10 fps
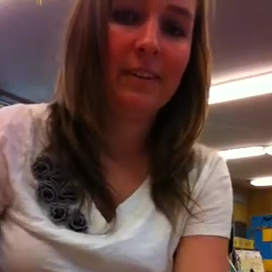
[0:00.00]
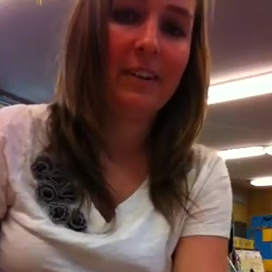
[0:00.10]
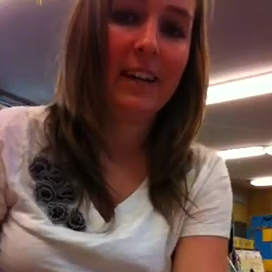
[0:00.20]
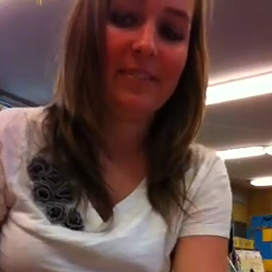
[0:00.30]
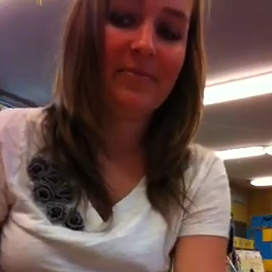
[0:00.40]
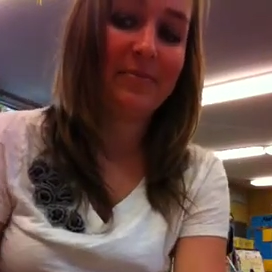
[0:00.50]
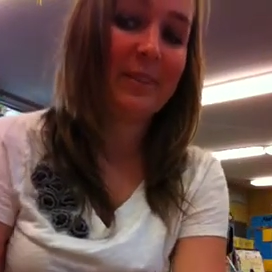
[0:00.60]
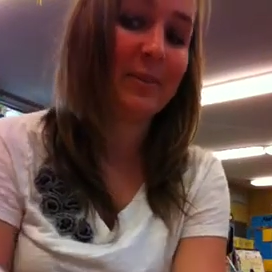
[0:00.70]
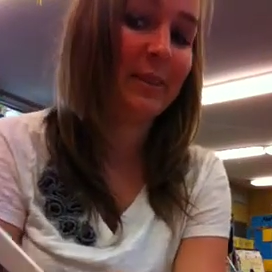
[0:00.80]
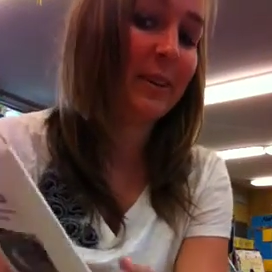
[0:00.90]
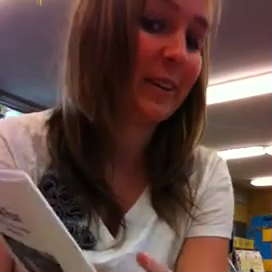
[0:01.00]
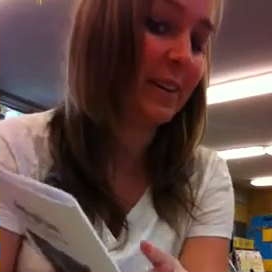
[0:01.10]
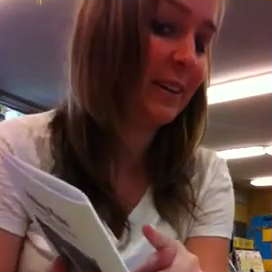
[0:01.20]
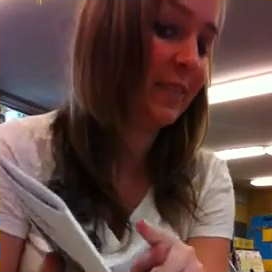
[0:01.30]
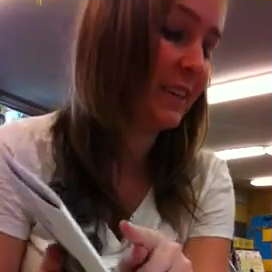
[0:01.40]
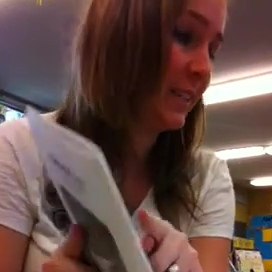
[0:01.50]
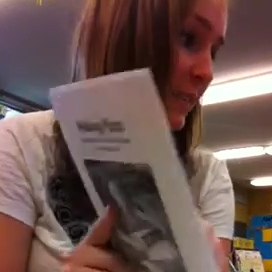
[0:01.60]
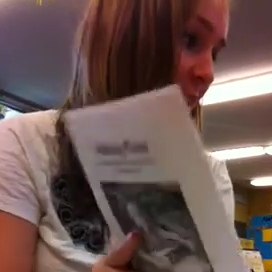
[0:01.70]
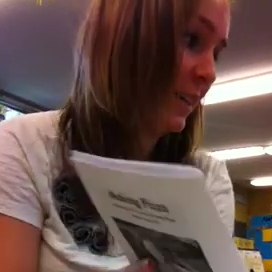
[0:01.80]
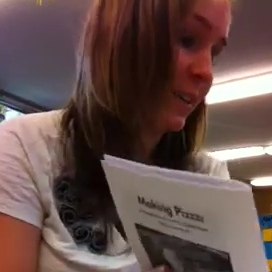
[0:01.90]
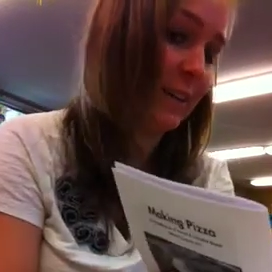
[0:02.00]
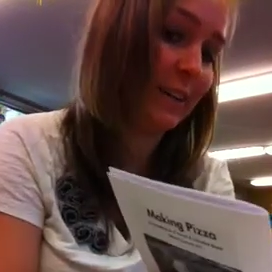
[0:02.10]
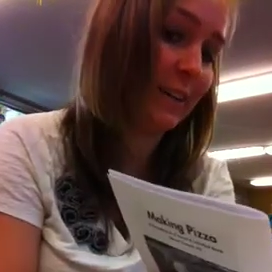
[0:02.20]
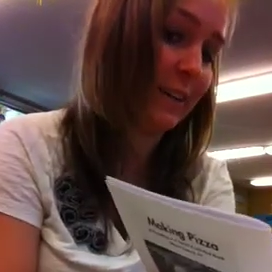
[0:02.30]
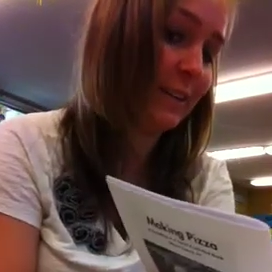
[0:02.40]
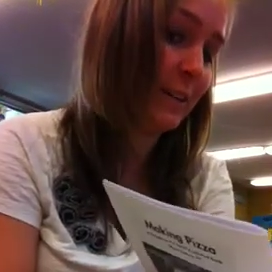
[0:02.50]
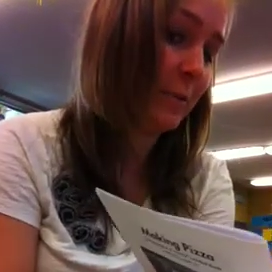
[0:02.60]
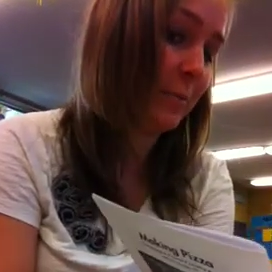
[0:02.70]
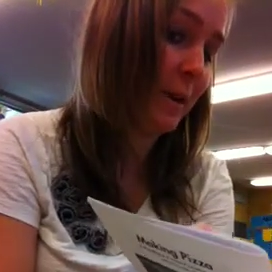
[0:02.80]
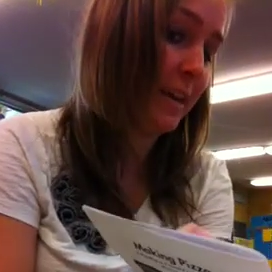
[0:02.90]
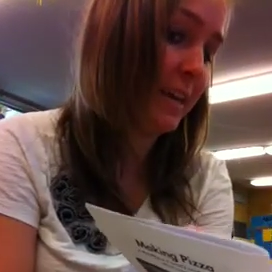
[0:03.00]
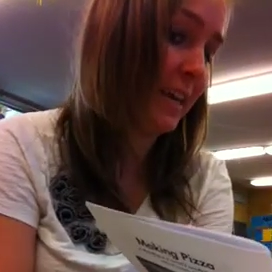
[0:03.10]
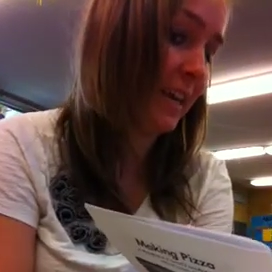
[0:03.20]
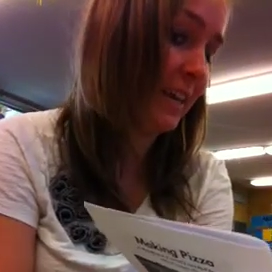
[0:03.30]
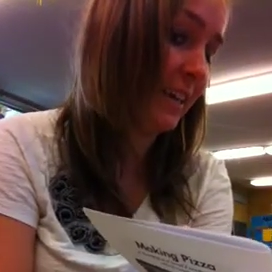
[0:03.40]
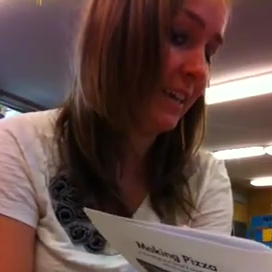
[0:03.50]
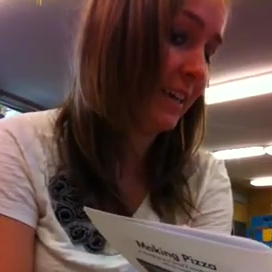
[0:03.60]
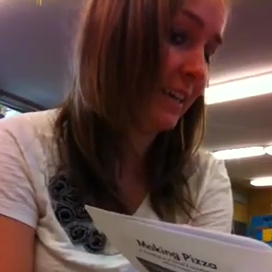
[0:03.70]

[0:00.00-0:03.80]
Okay, so we're going to read a story called Making